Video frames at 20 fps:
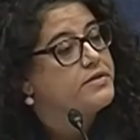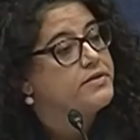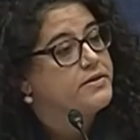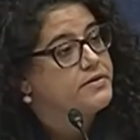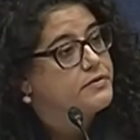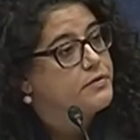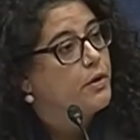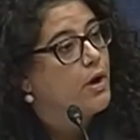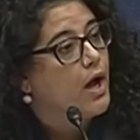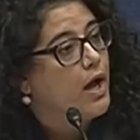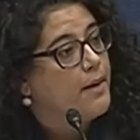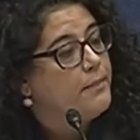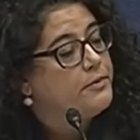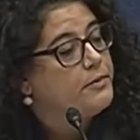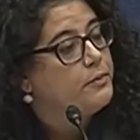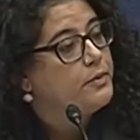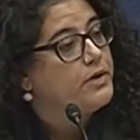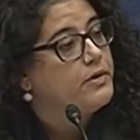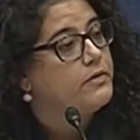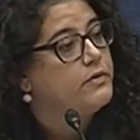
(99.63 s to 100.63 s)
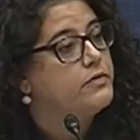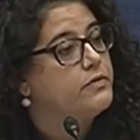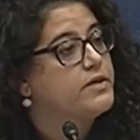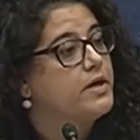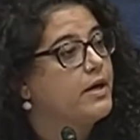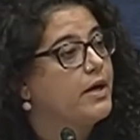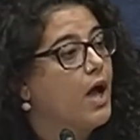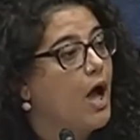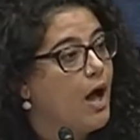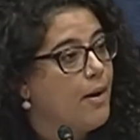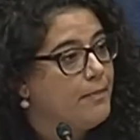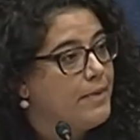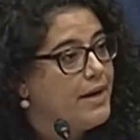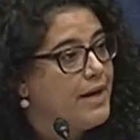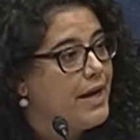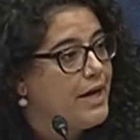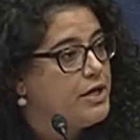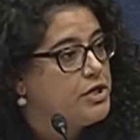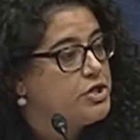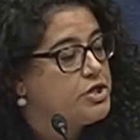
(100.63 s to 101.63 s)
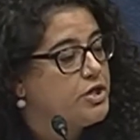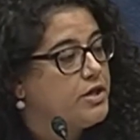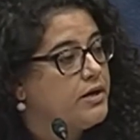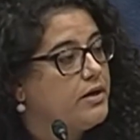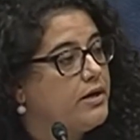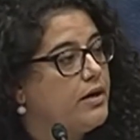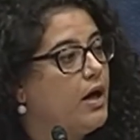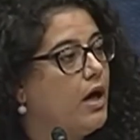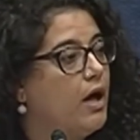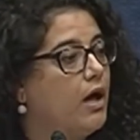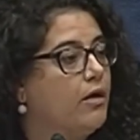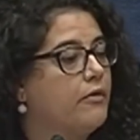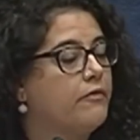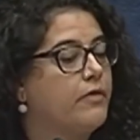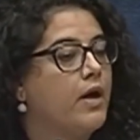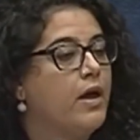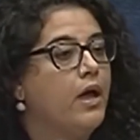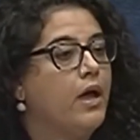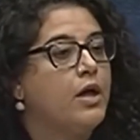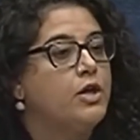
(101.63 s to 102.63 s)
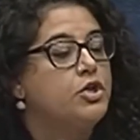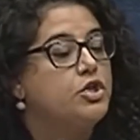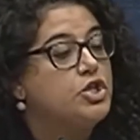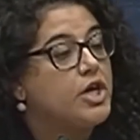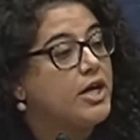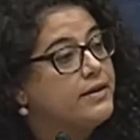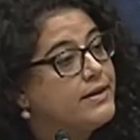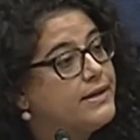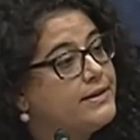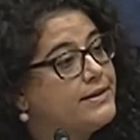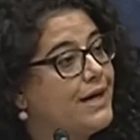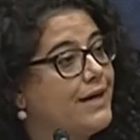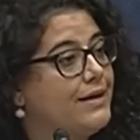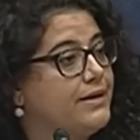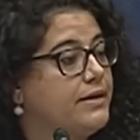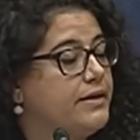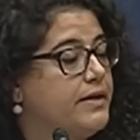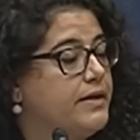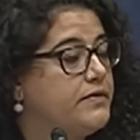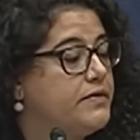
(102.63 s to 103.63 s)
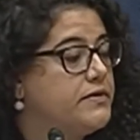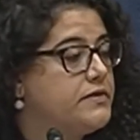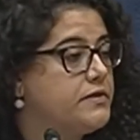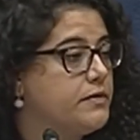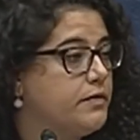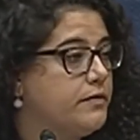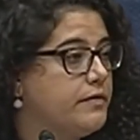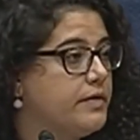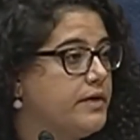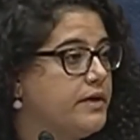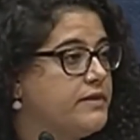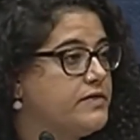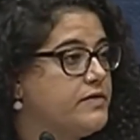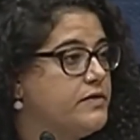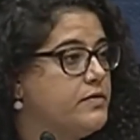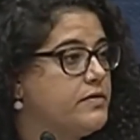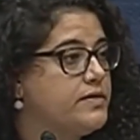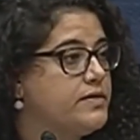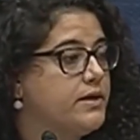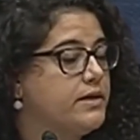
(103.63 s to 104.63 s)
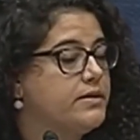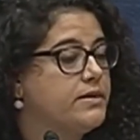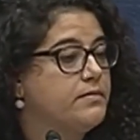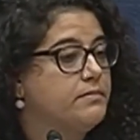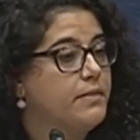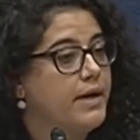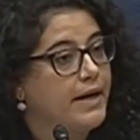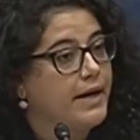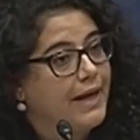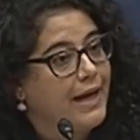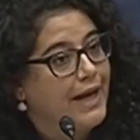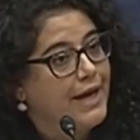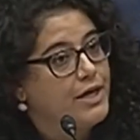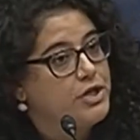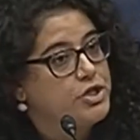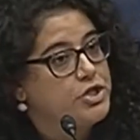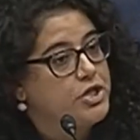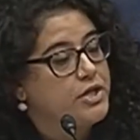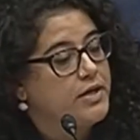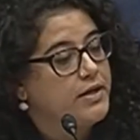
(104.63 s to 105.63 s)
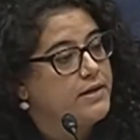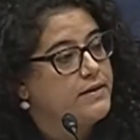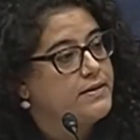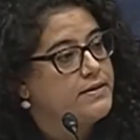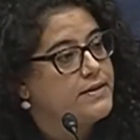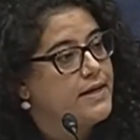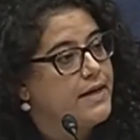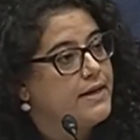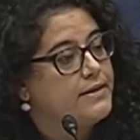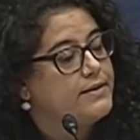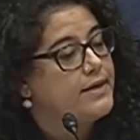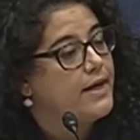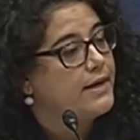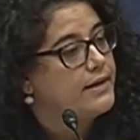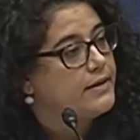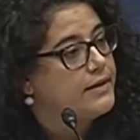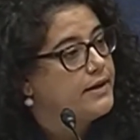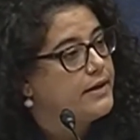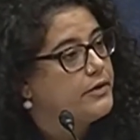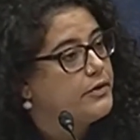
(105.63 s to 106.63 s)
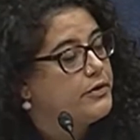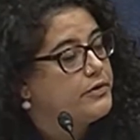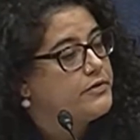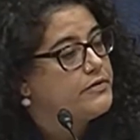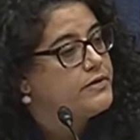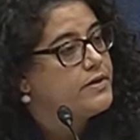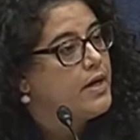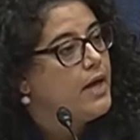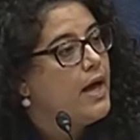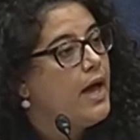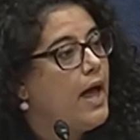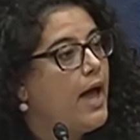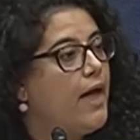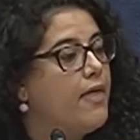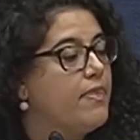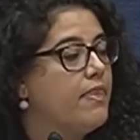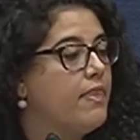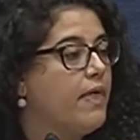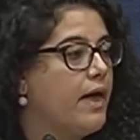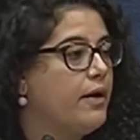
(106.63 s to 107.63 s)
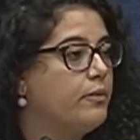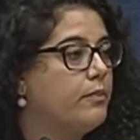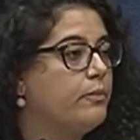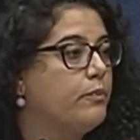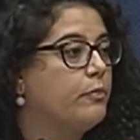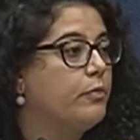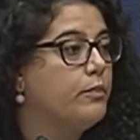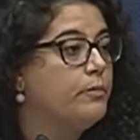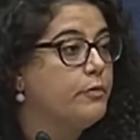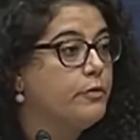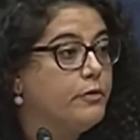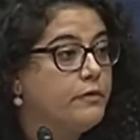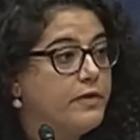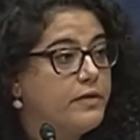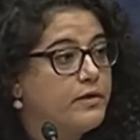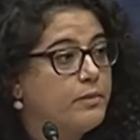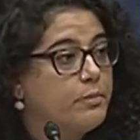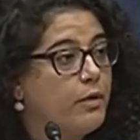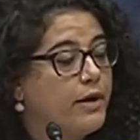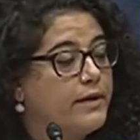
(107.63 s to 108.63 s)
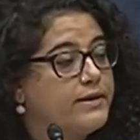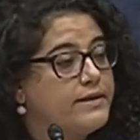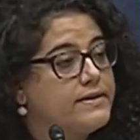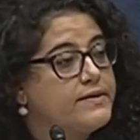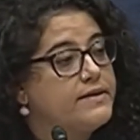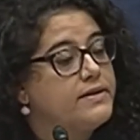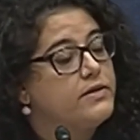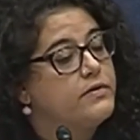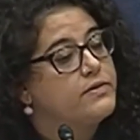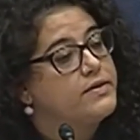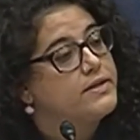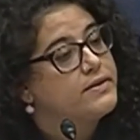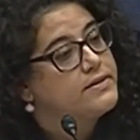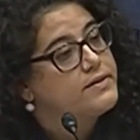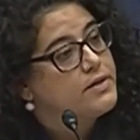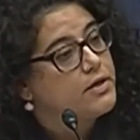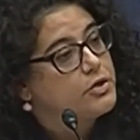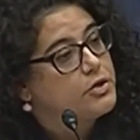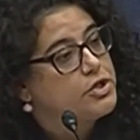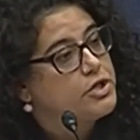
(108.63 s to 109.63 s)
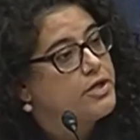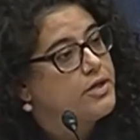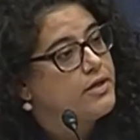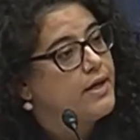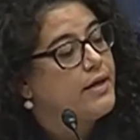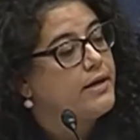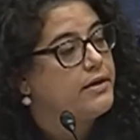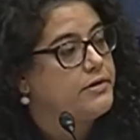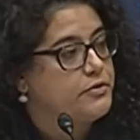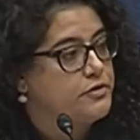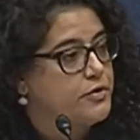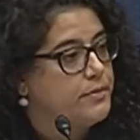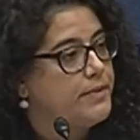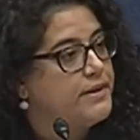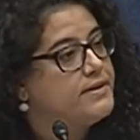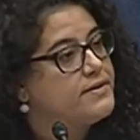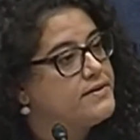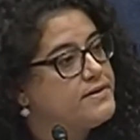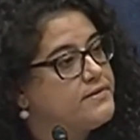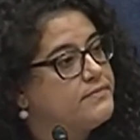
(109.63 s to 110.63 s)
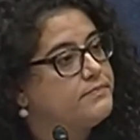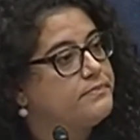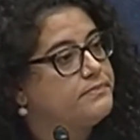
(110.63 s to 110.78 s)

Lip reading: described. We use a combination of gently dilating the cervix using medications and dilators, and then removing the pregnancy using suction and instruments.